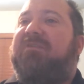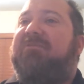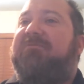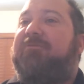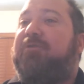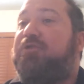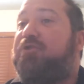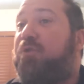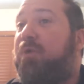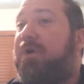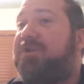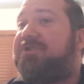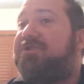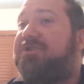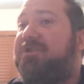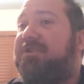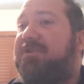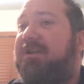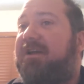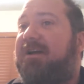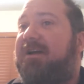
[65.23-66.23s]
First
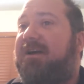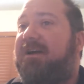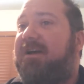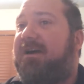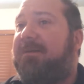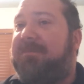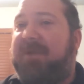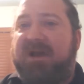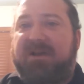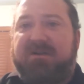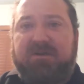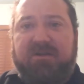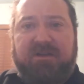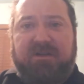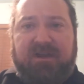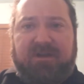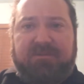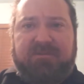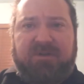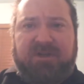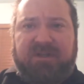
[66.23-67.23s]
question, I'm
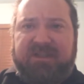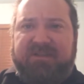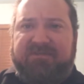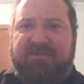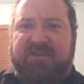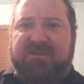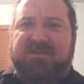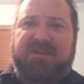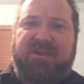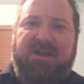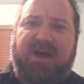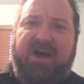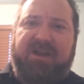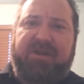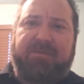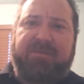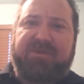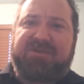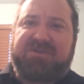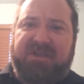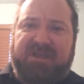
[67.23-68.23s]
going to leave these
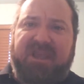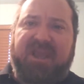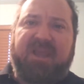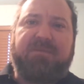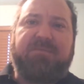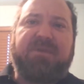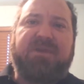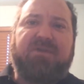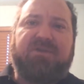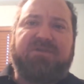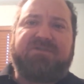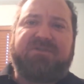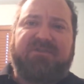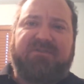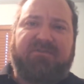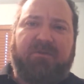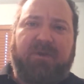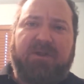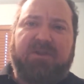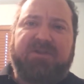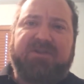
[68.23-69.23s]
anonymous again because they're
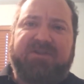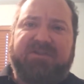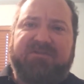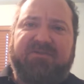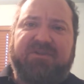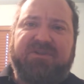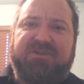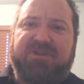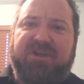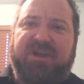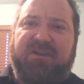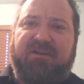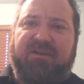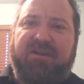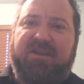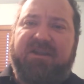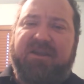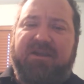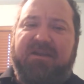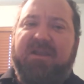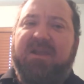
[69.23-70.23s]
relatively
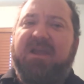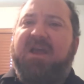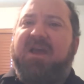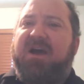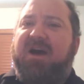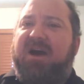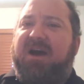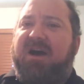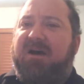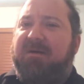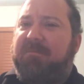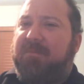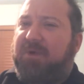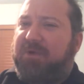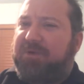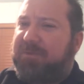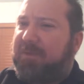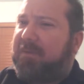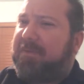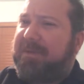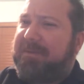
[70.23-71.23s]
generic, and
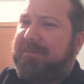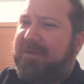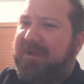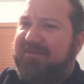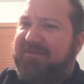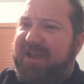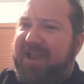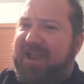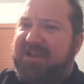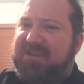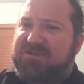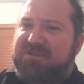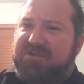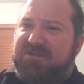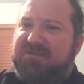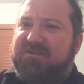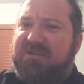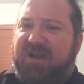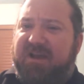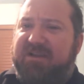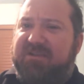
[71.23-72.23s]
multiple people have
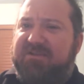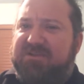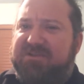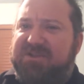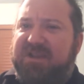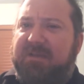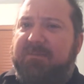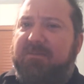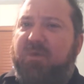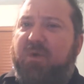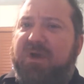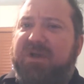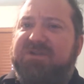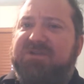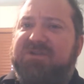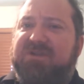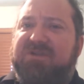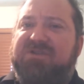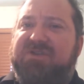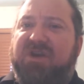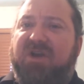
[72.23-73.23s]
asked kind of the same
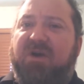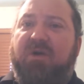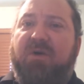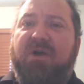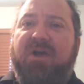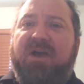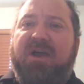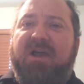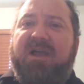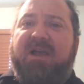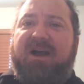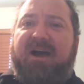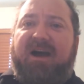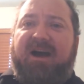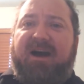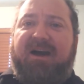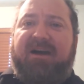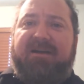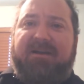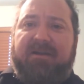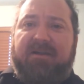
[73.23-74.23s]
question. So,
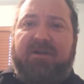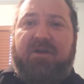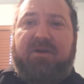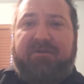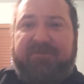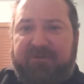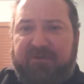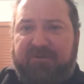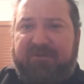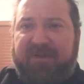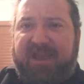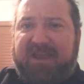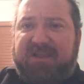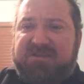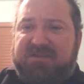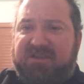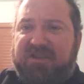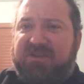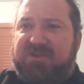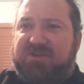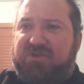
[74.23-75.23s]
if you've
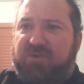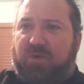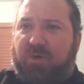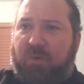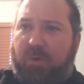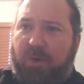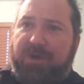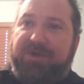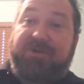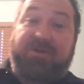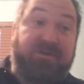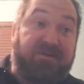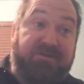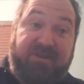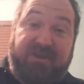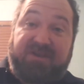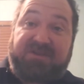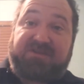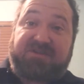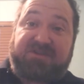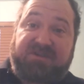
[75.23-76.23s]
asked this or wondered
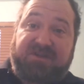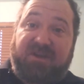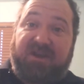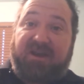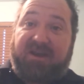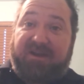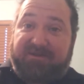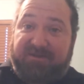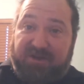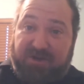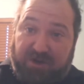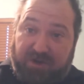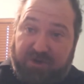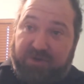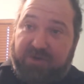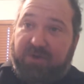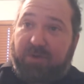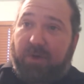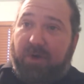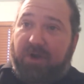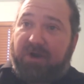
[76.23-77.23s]
this, you know who
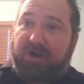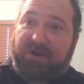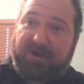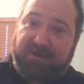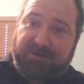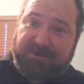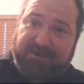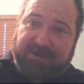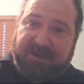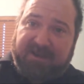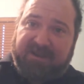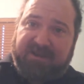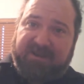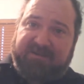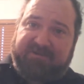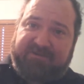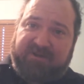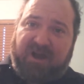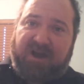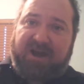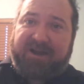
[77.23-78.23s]
you are.
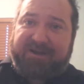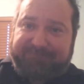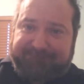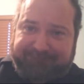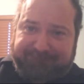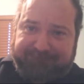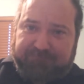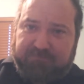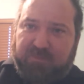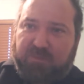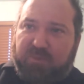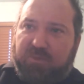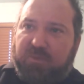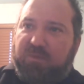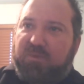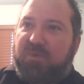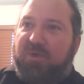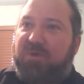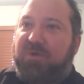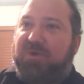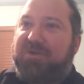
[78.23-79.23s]
If not,
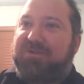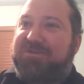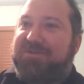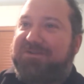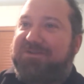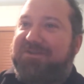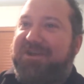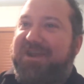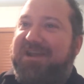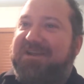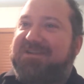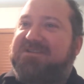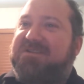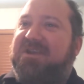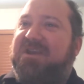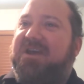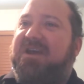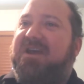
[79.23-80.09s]
hold on till the next.